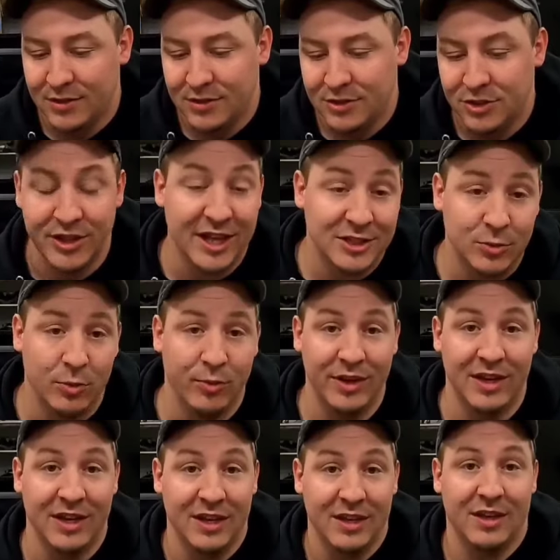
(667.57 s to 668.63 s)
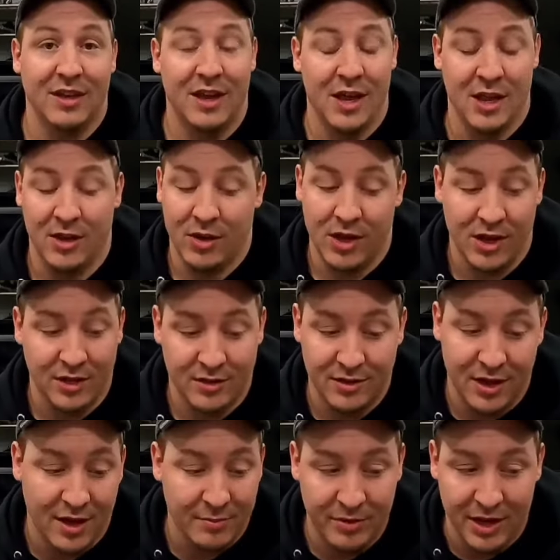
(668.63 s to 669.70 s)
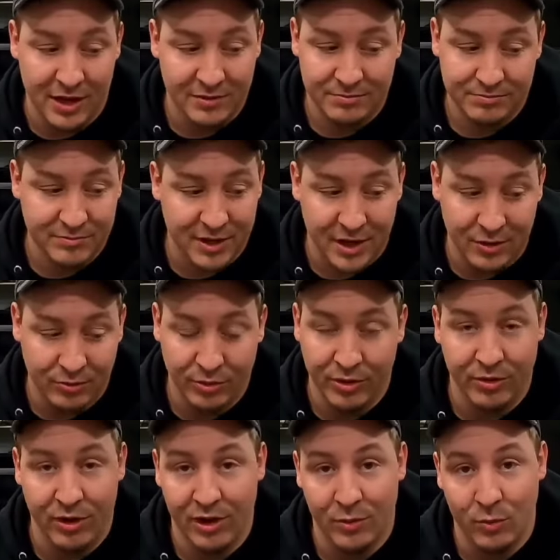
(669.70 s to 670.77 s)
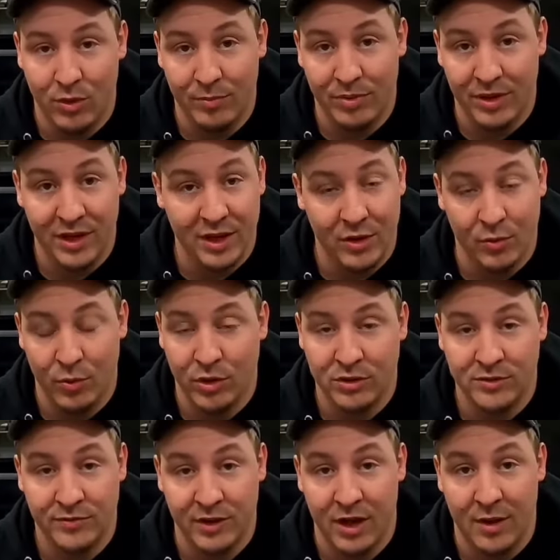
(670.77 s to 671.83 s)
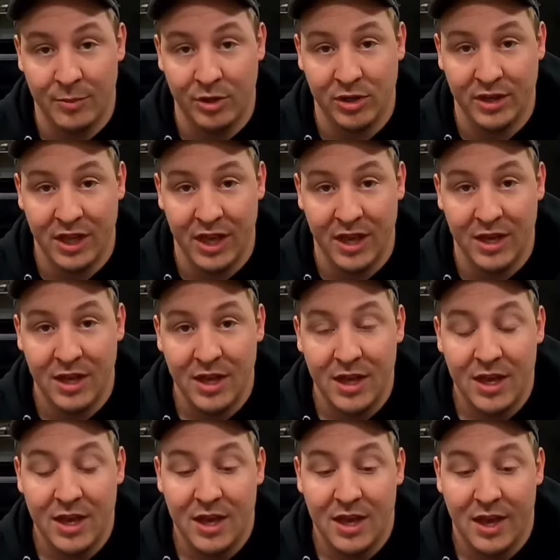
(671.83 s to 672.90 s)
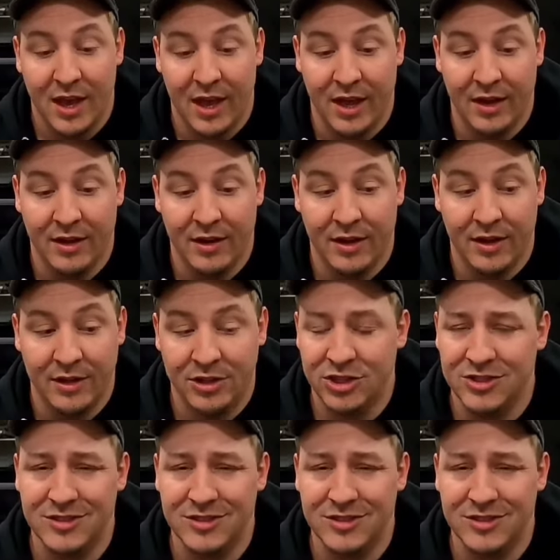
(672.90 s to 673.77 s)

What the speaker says: So that's what we did, and I don't regret it one bit. It works phenomenal again, and I